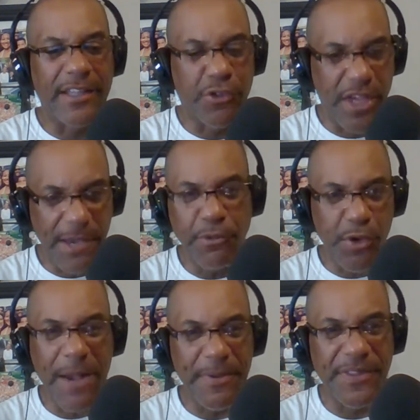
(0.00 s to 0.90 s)
Him
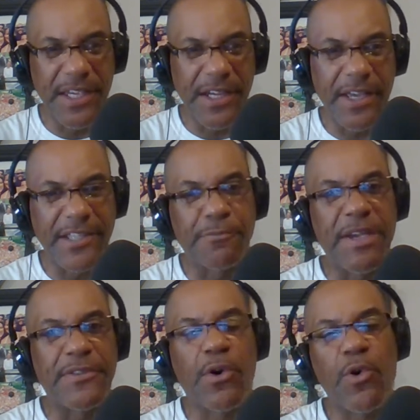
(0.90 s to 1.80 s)
dropping there has
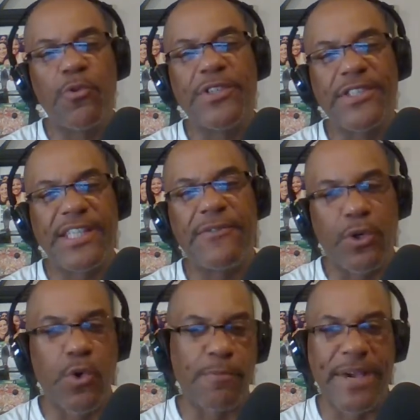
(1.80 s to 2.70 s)
made the whole receiving
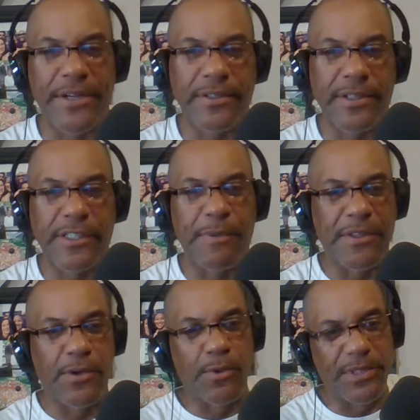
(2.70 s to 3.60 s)
core better. It's made
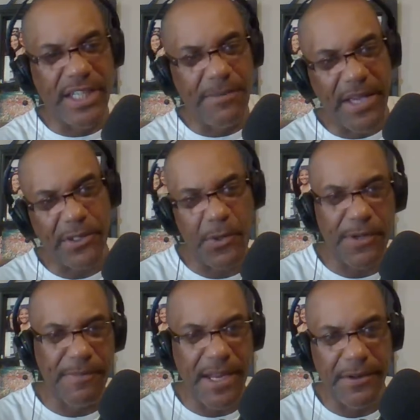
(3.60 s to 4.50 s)
the whole D-back
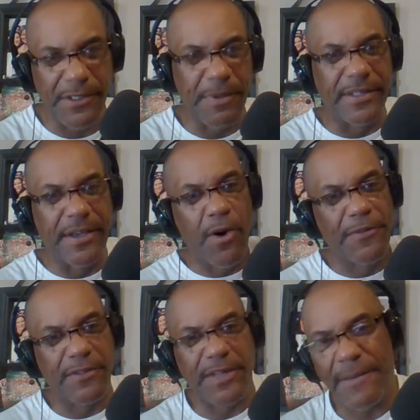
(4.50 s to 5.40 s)
squad better. It's made the
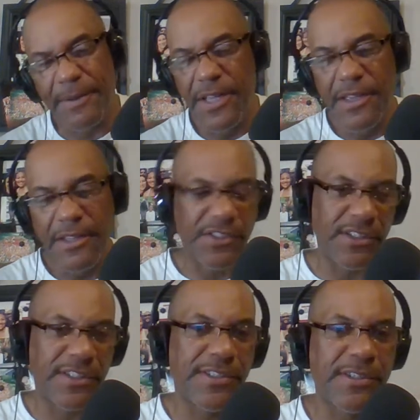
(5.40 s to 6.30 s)
offensive line better. It's
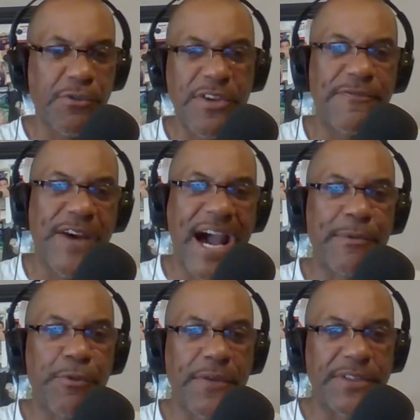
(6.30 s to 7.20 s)
just a great vibe
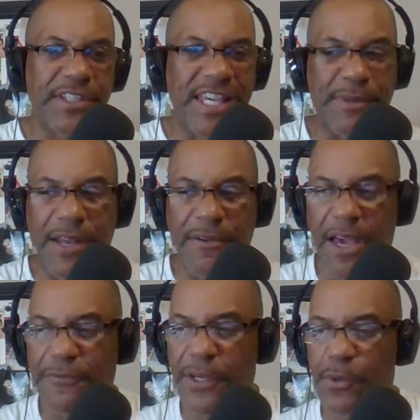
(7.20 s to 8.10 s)
around the team. And I
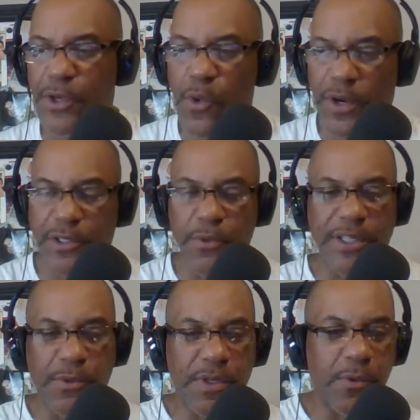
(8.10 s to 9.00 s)
feel like we're going to
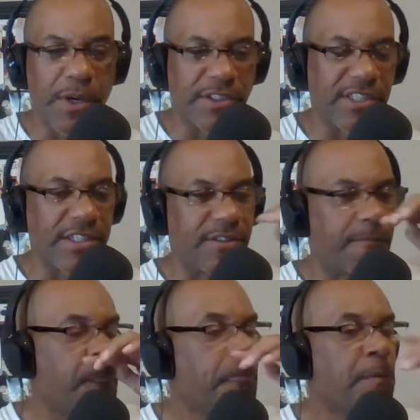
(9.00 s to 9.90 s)
2021
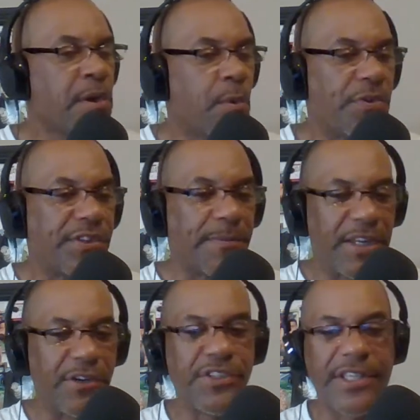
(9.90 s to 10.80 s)
season with some
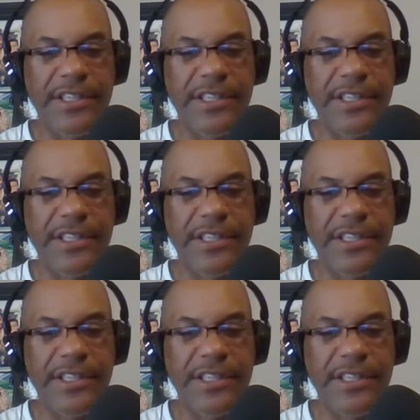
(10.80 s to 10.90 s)
energy